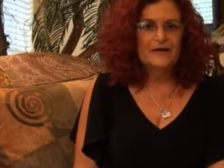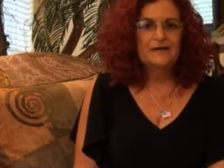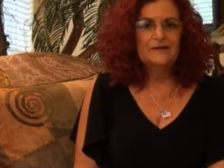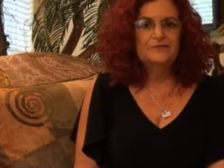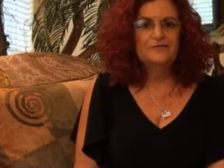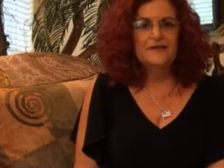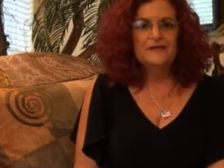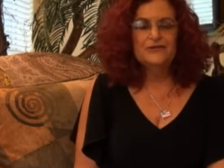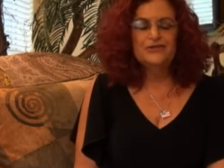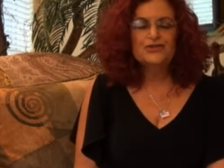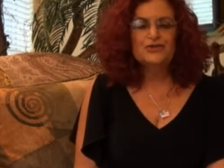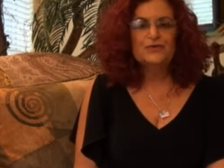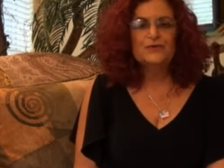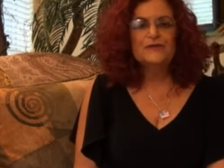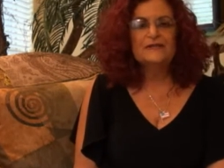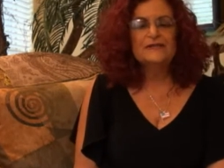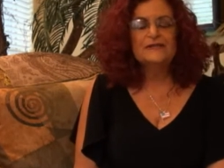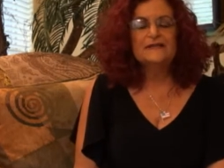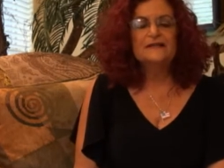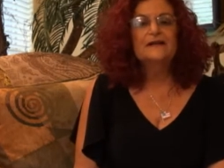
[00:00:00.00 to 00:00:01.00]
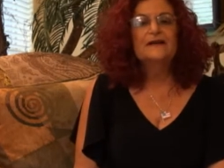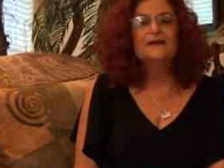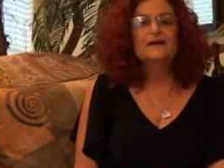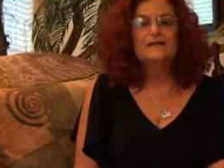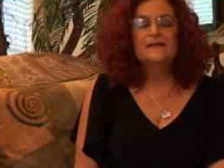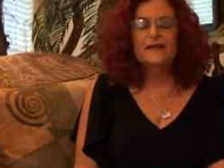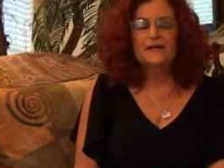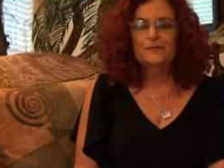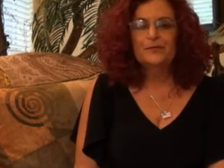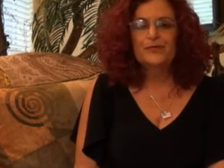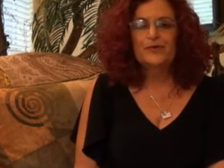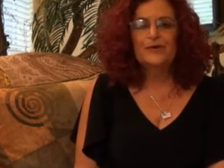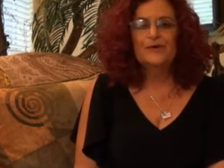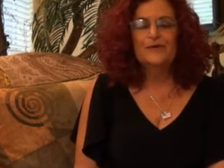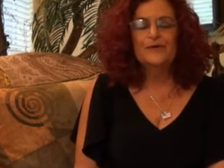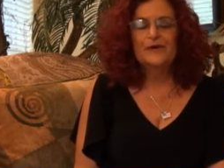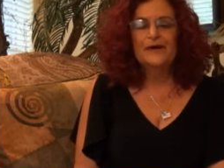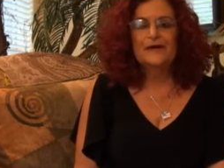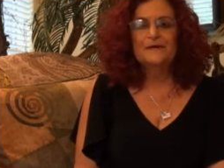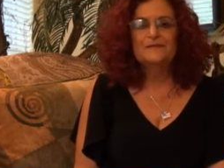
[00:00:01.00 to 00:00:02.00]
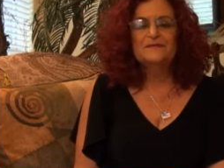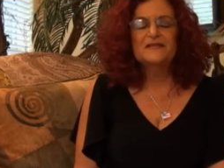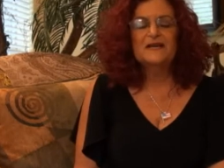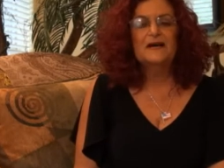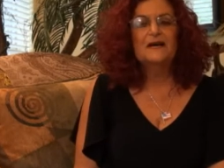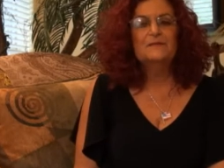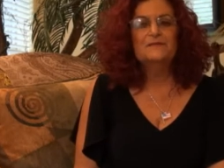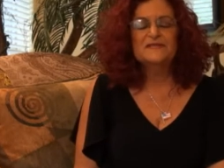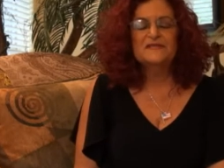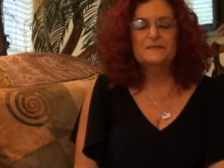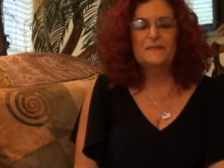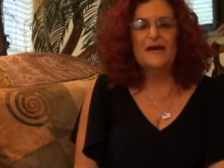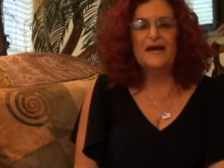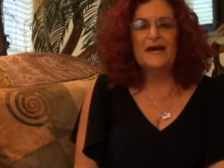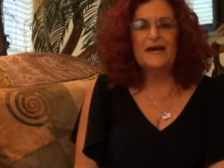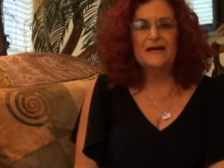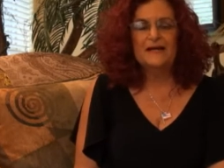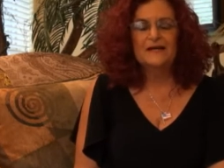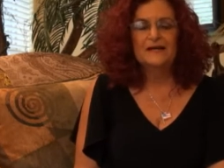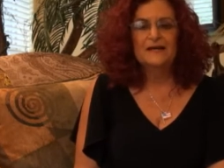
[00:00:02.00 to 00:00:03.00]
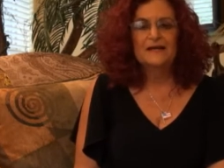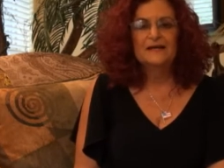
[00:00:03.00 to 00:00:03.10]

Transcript: Eventually, that program comes back